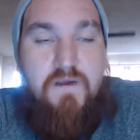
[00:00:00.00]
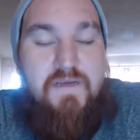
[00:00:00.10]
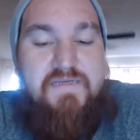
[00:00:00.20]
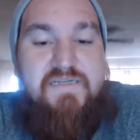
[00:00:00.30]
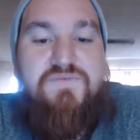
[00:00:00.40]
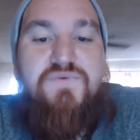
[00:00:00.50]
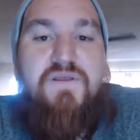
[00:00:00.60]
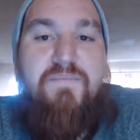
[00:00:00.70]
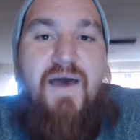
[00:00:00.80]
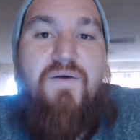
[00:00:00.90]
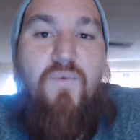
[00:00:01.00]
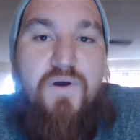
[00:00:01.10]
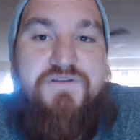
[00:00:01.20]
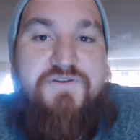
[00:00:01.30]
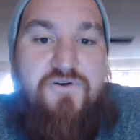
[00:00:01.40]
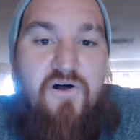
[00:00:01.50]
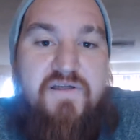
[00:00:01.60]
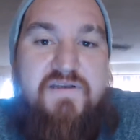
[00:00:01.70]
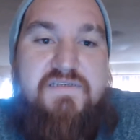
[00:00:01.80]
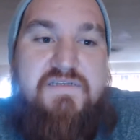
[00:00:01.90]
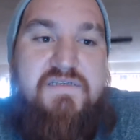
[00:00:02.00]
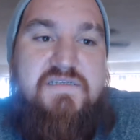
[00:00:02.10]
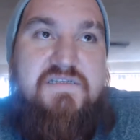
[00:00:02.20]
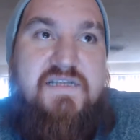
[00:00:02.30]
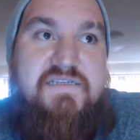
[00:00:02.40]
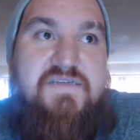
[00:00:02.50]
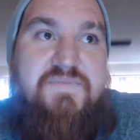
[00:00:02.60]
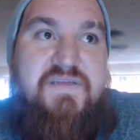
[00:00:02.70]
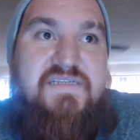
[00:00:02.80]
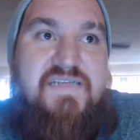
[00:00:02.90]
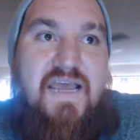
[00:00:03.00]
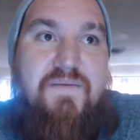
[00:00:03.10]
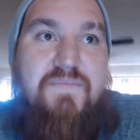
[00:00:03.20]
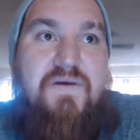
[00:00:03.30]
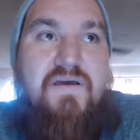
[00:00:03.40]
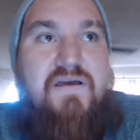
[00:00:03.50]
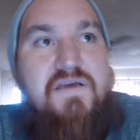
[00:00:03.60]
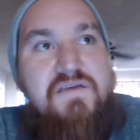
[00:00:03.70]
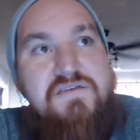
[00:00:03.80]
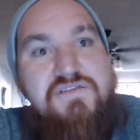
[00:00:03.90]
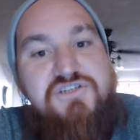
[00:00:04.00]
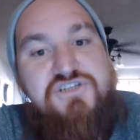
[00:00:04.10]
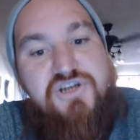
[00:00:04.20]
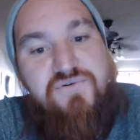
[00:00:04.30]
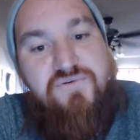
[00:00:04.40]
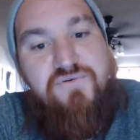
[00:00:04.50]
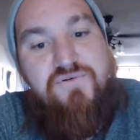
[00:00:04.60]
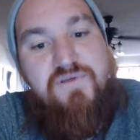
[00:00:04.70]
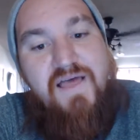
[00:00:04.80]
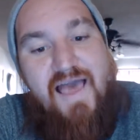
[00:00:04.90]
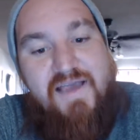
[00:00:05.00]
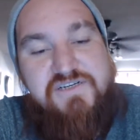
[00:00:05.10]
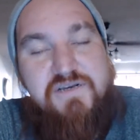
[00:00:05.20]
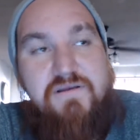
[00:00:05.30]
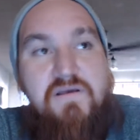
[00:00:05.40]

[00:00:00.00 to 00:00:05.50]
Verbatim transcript: It doesn't really matter what you call it. It's, it tends to be the same general action.